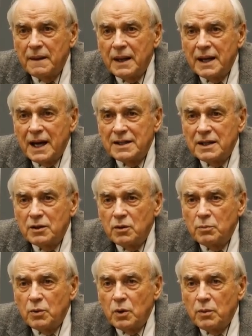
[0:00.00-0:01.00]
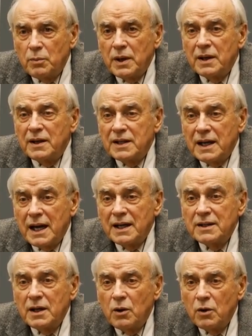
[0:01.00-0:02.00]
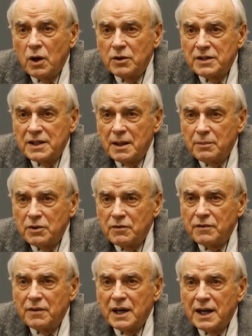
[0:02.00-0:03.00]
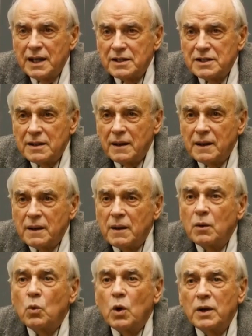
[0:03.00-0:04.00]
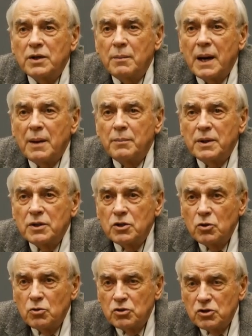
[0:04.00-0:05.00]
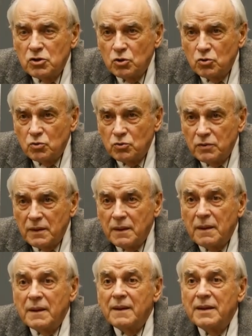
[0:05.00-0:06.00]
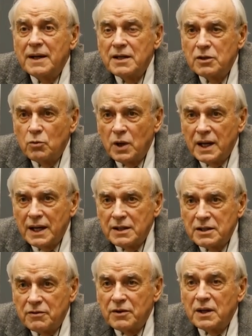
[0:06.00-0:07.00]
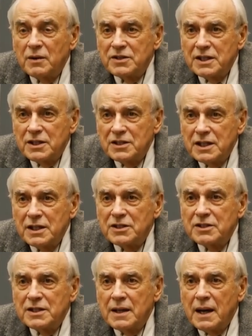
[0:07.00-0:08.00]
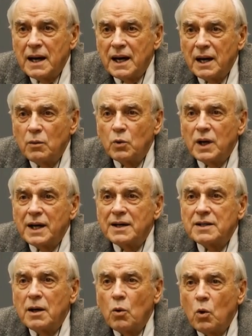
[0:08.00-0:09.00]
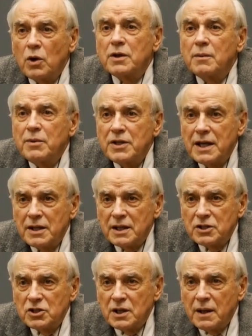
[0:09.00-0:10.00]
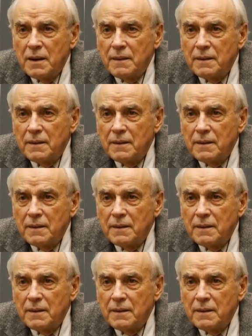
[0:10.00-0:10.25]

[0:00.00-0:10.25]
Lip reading: Classical probability has no concept of phase. Quantum amplitudes do. This is why interference exists and why it's a quantum signature.